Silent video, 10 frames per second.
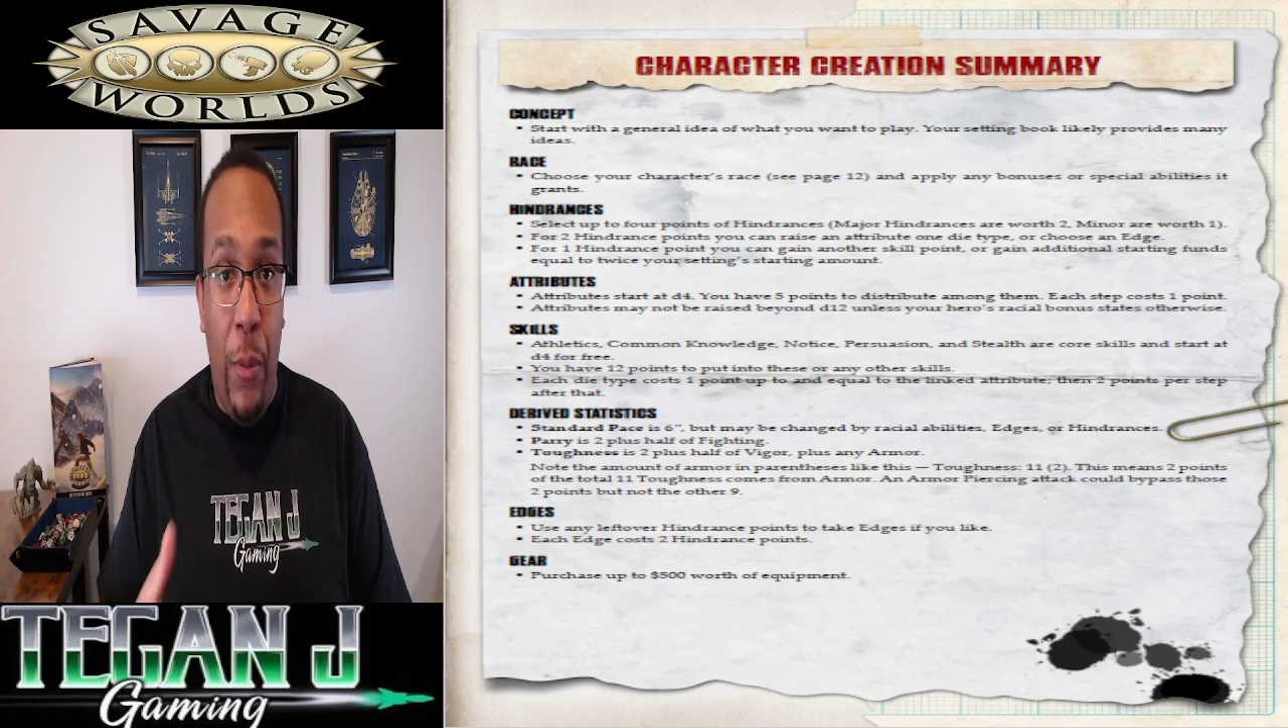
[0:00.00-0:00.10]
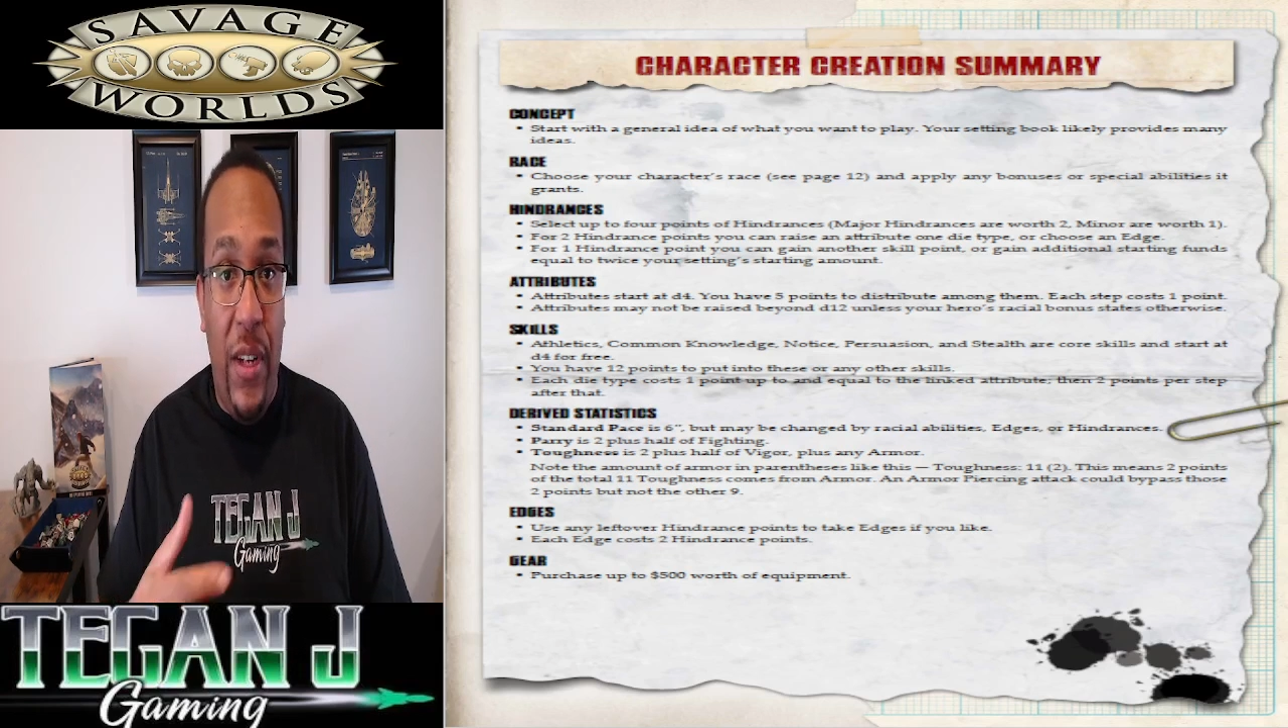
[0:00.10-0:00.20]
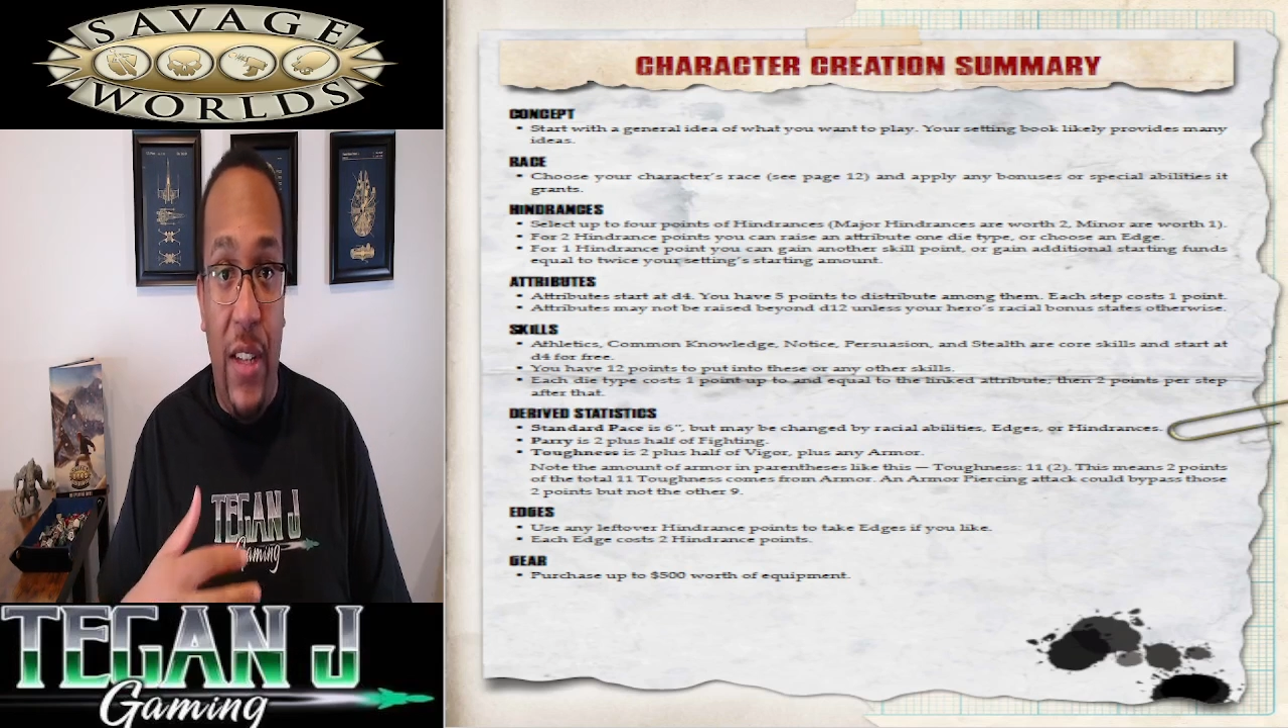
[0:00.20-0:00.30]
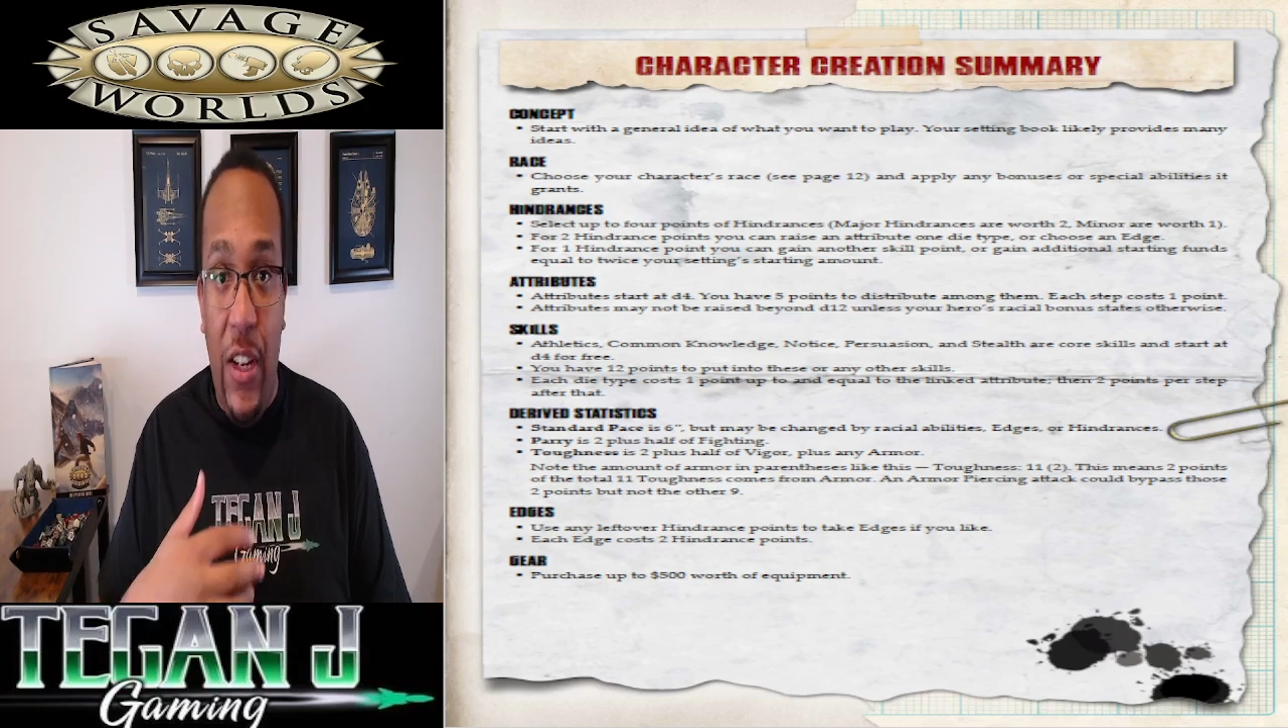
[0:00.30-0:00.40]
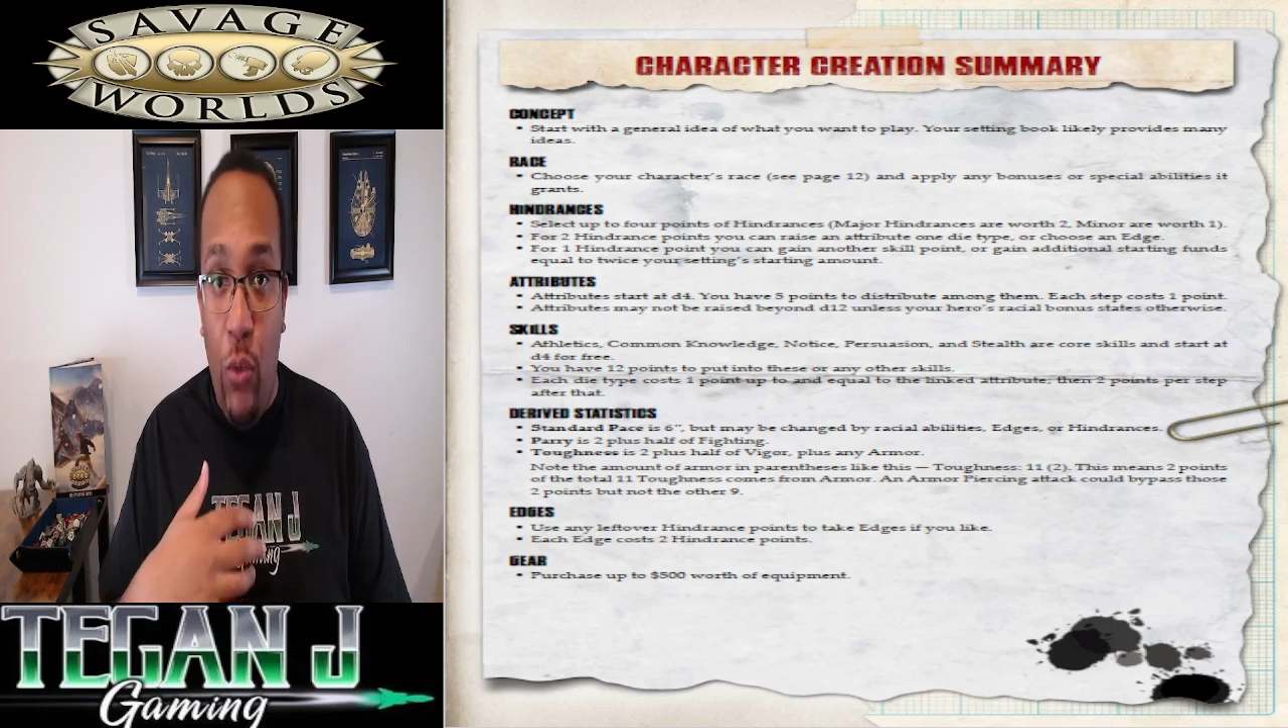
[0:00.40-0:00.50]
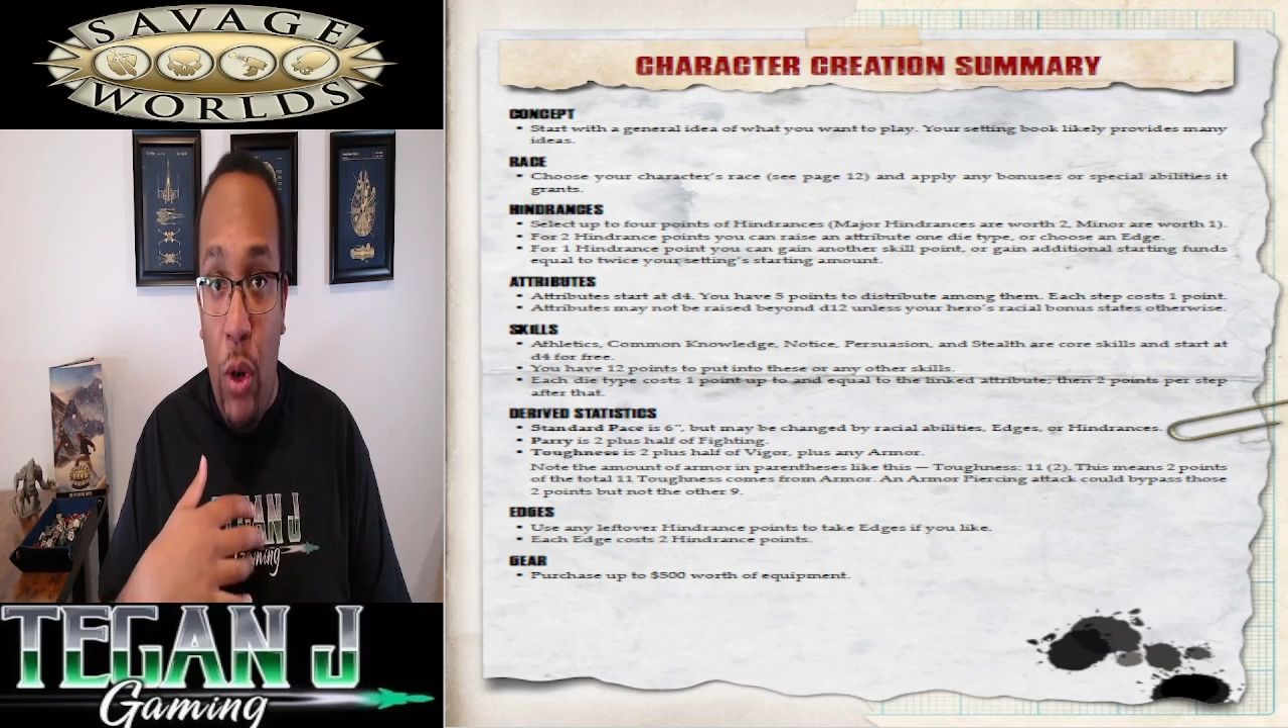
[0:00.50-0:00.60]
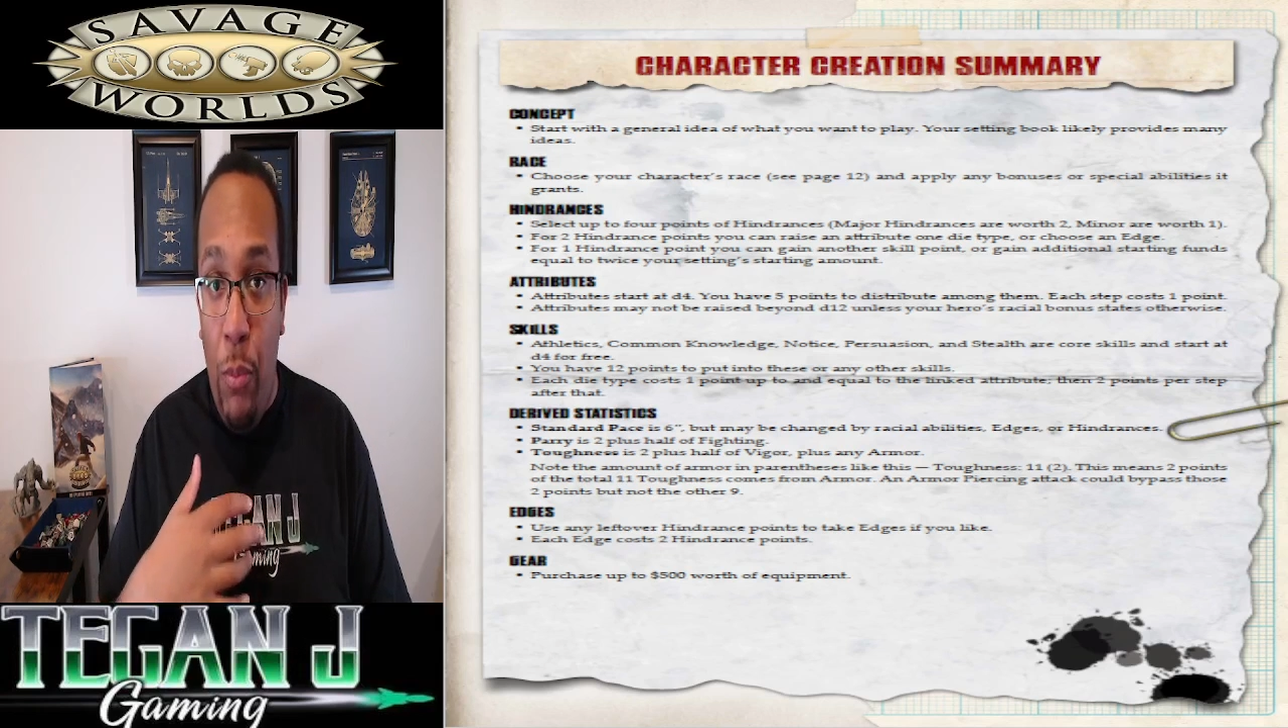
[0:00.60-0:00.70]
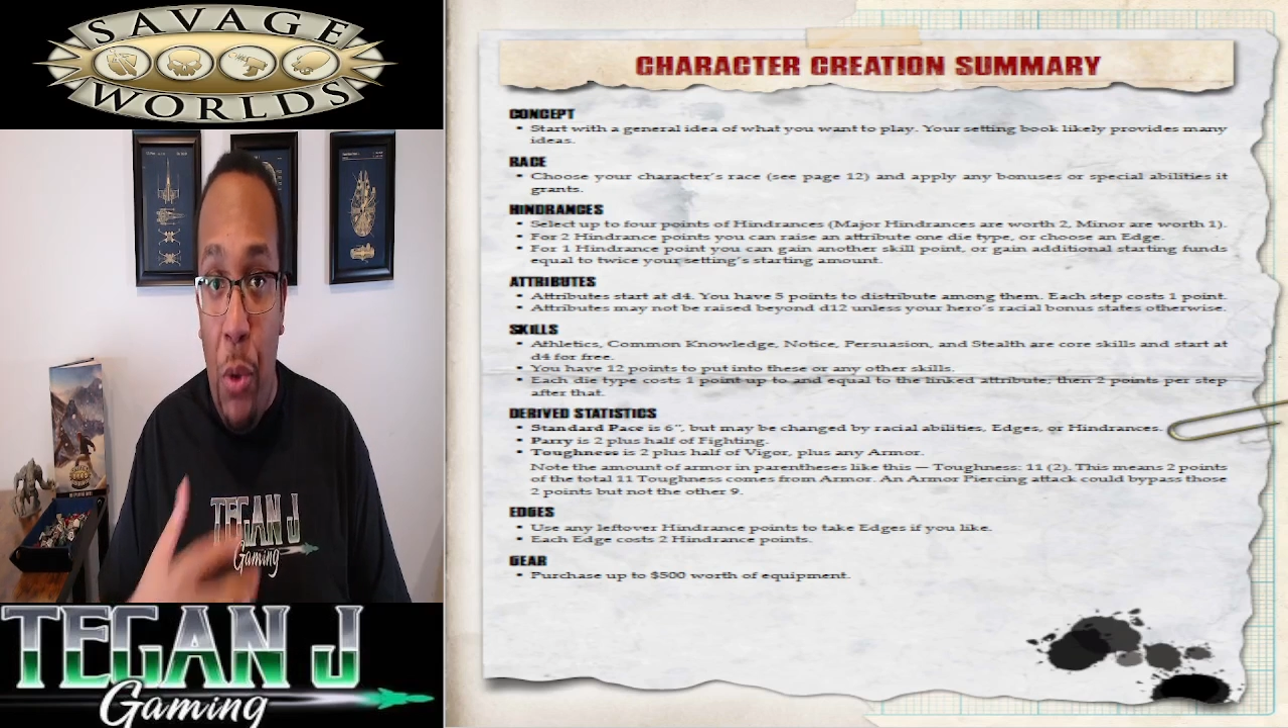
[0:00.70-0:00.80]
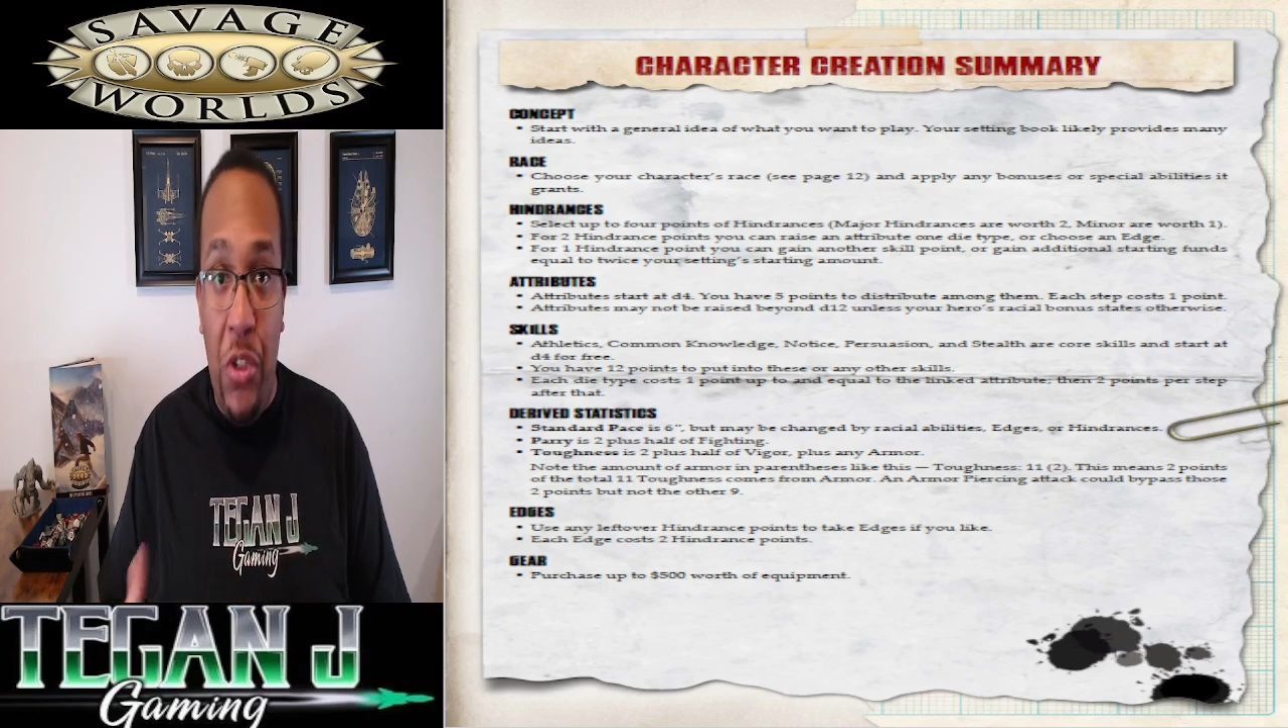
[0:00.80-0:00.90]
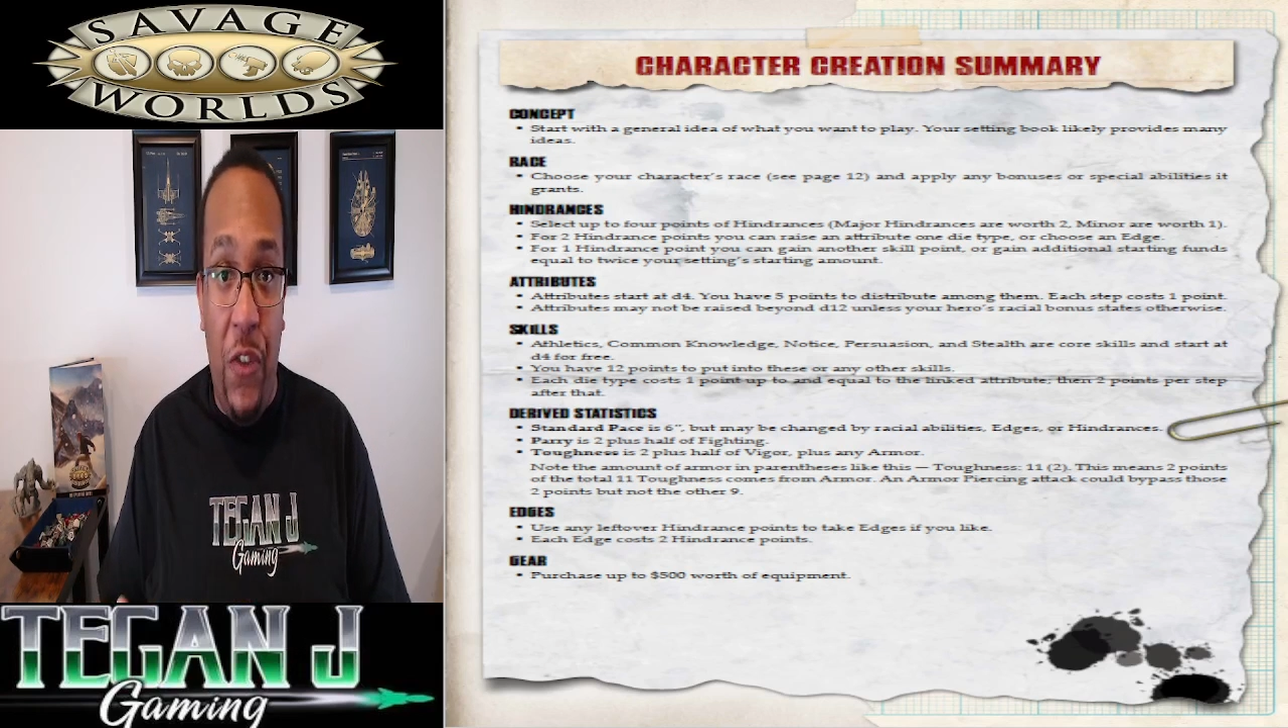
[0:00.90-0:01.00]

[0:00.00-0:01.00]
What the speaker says: because that's where most